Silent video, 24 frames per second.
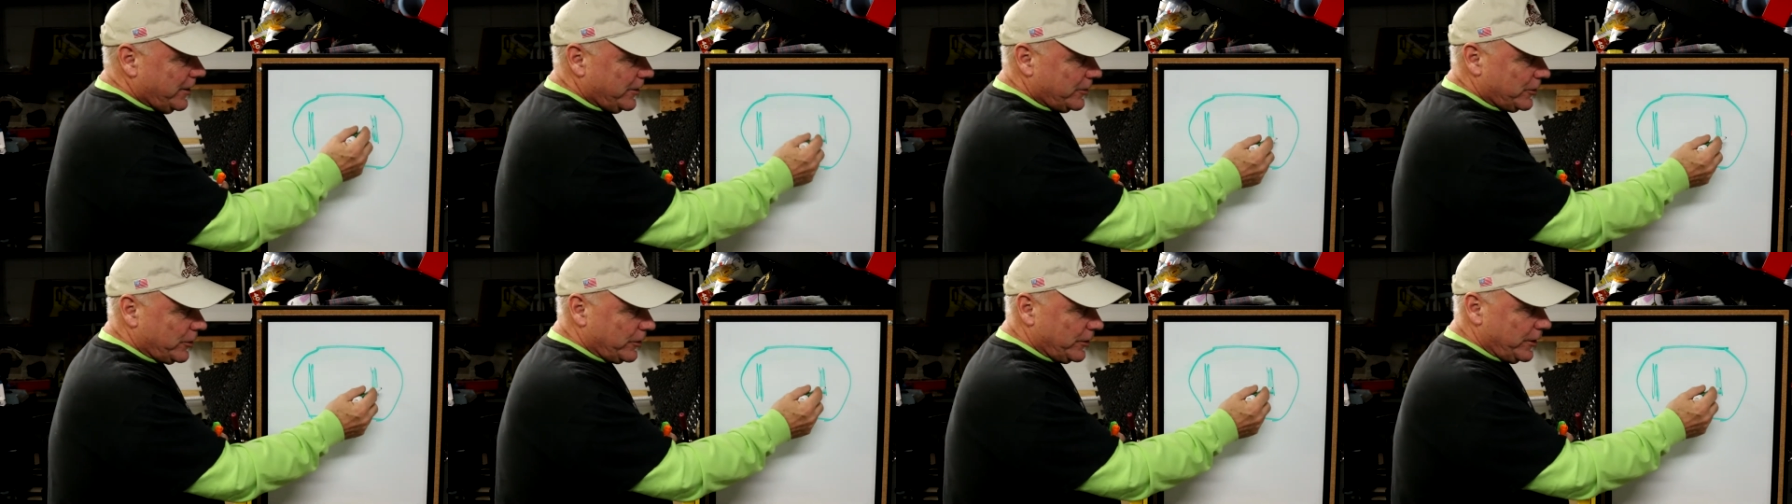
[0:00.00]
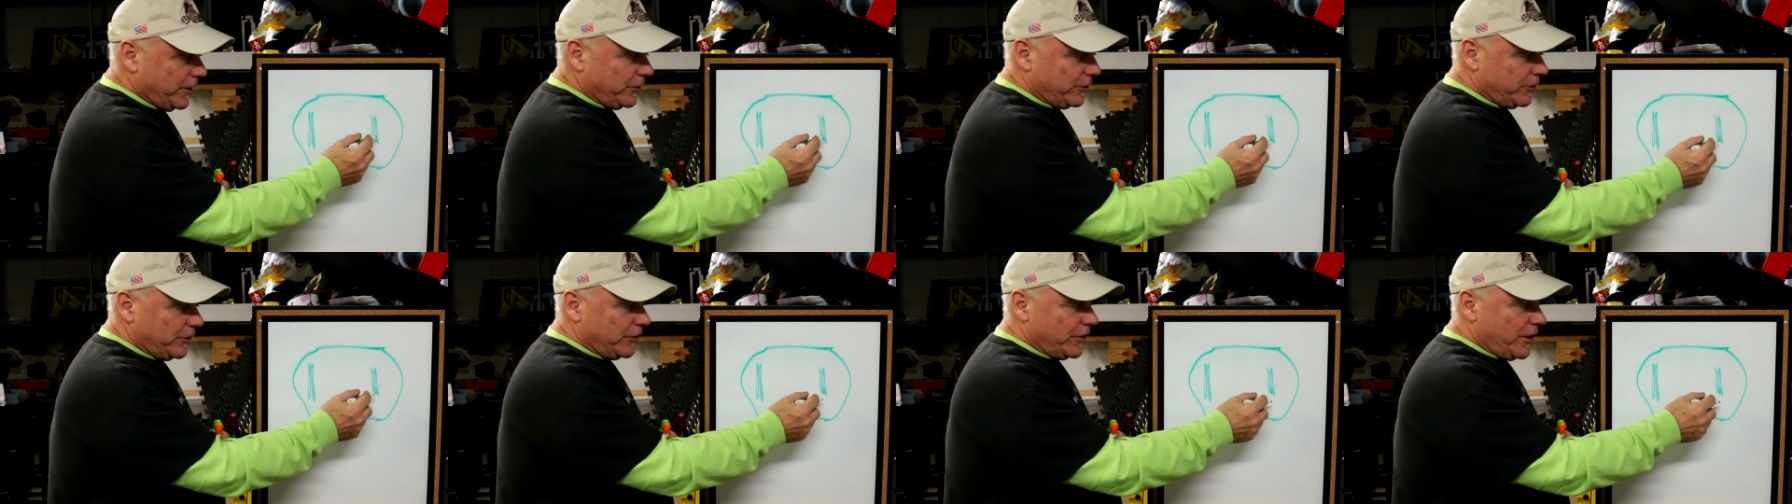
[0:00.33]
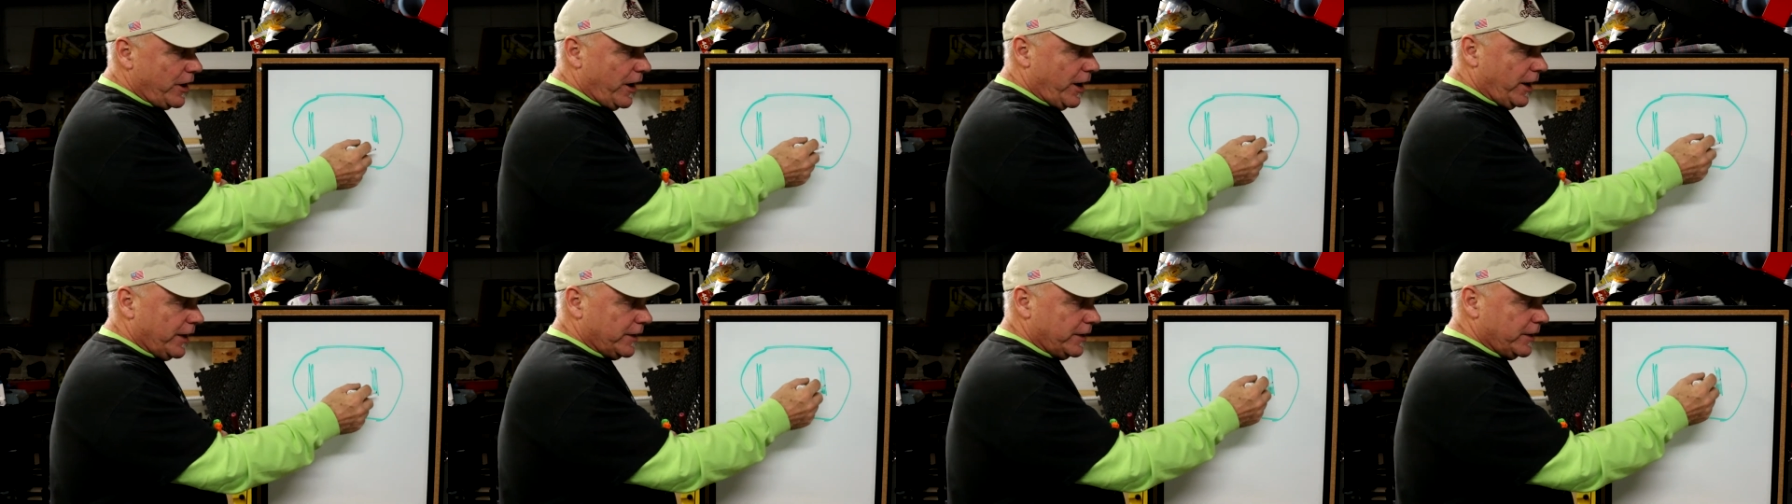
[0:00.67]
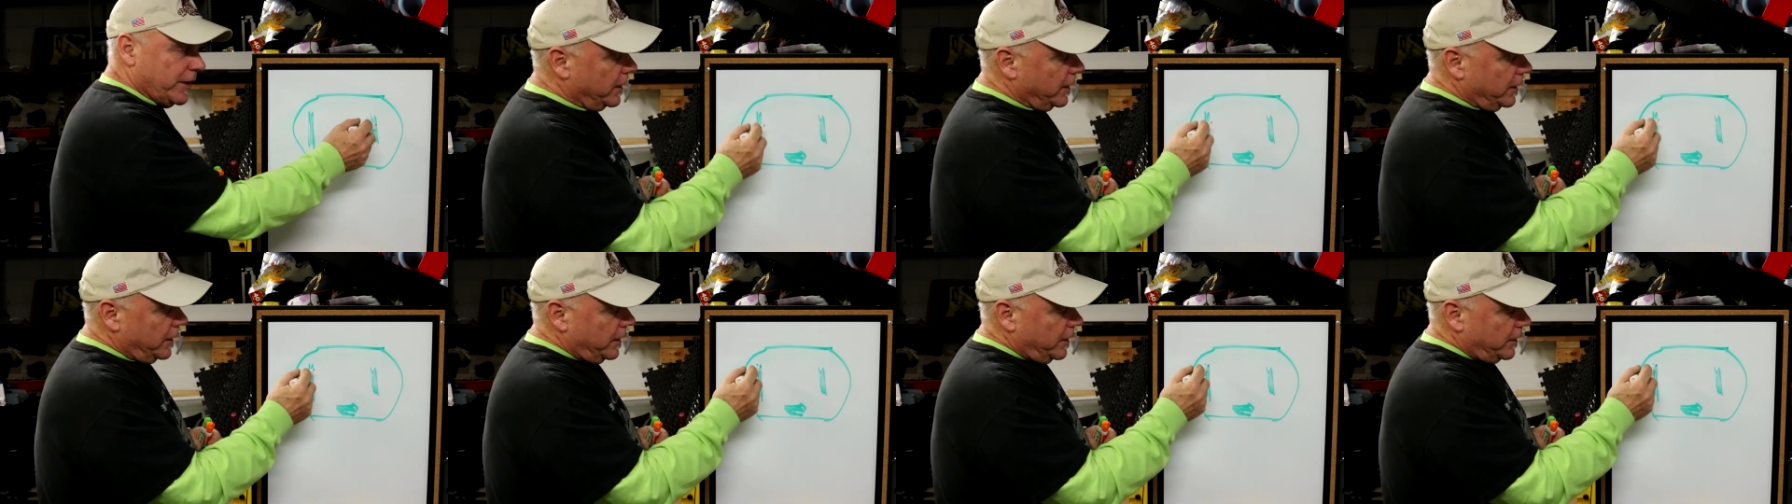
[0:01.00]
So this is hot.
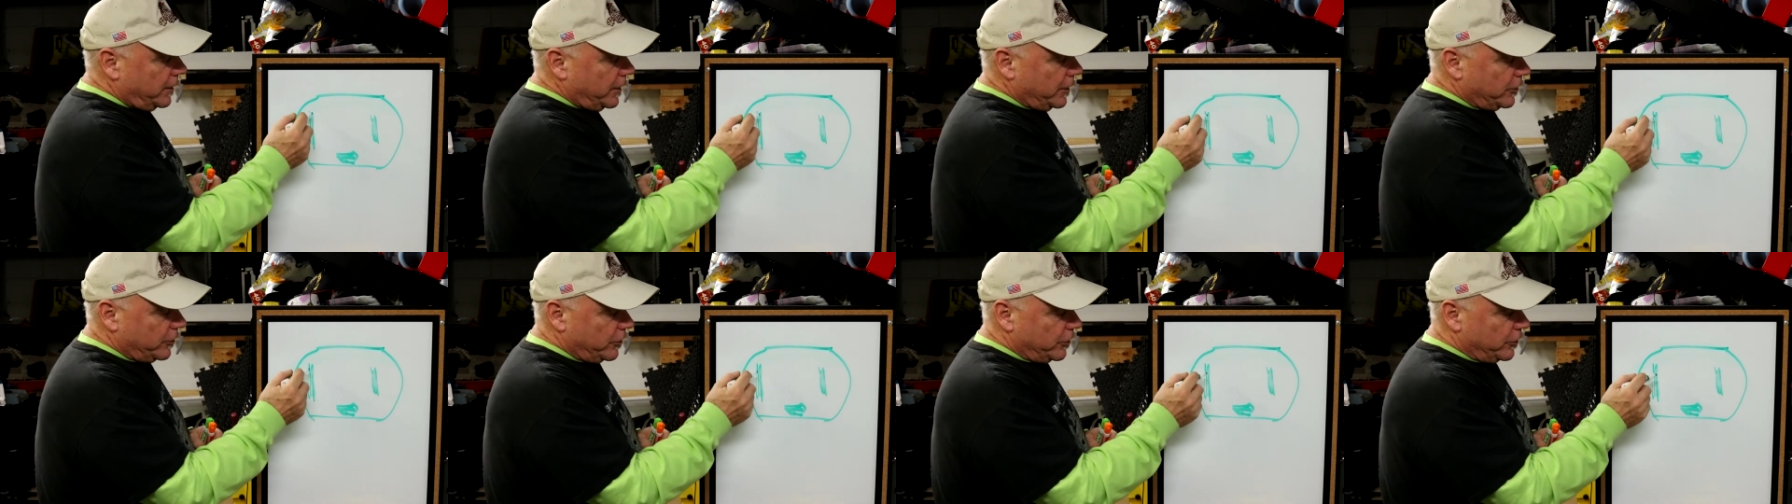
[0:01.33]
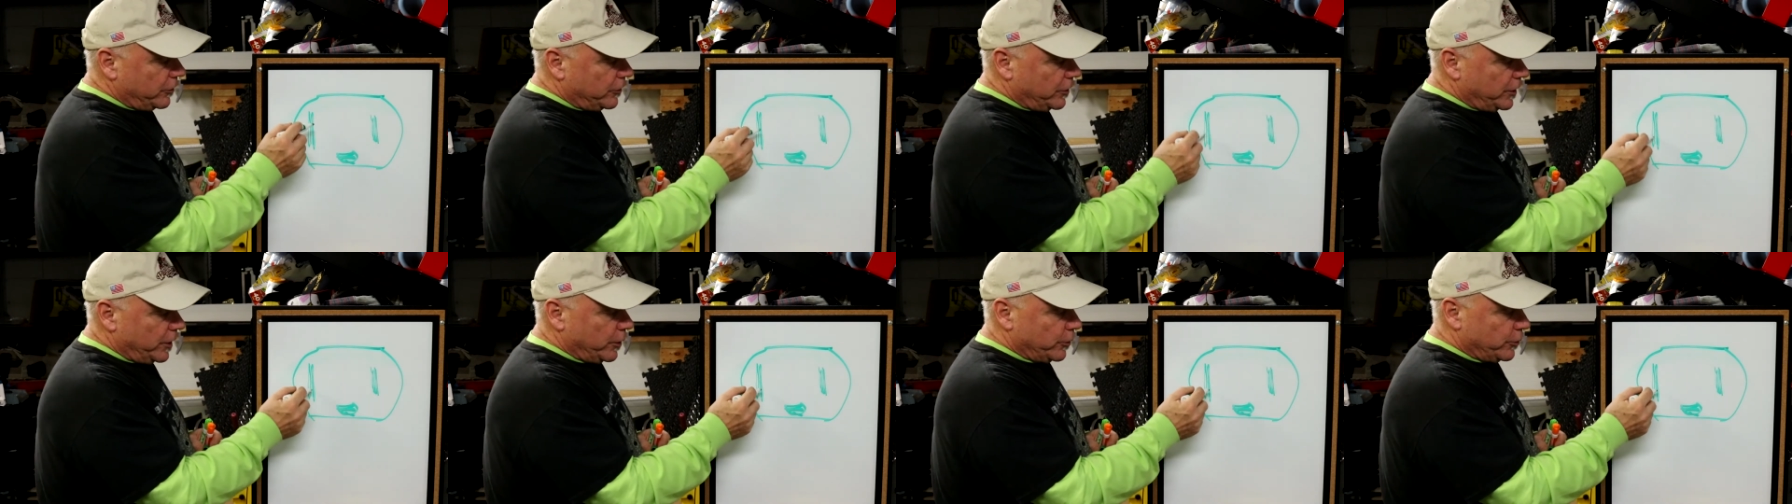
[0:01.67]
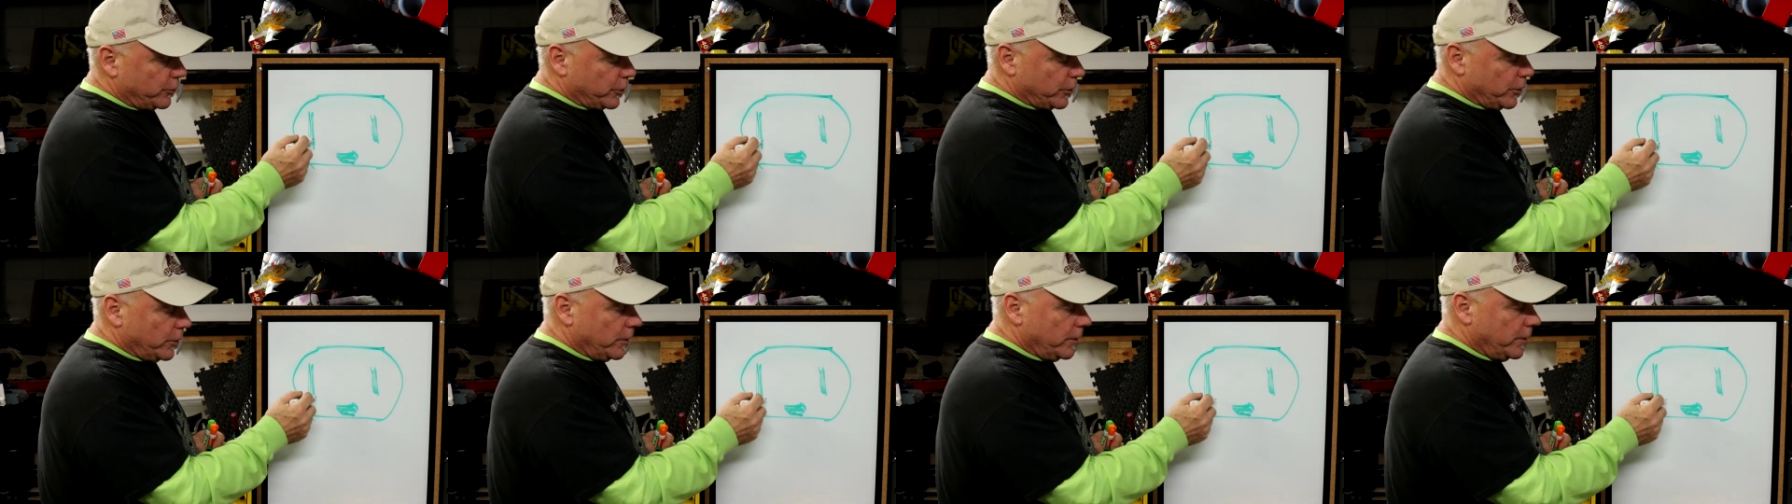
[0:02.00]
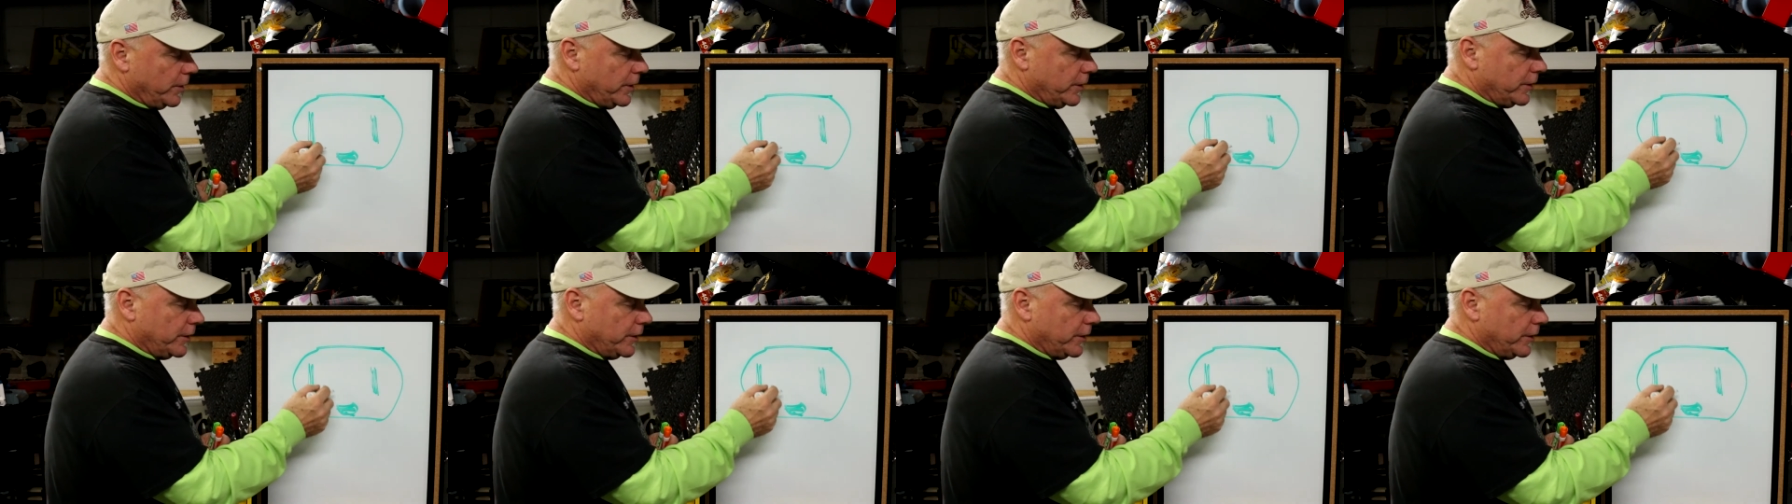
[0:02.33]
This is neutral.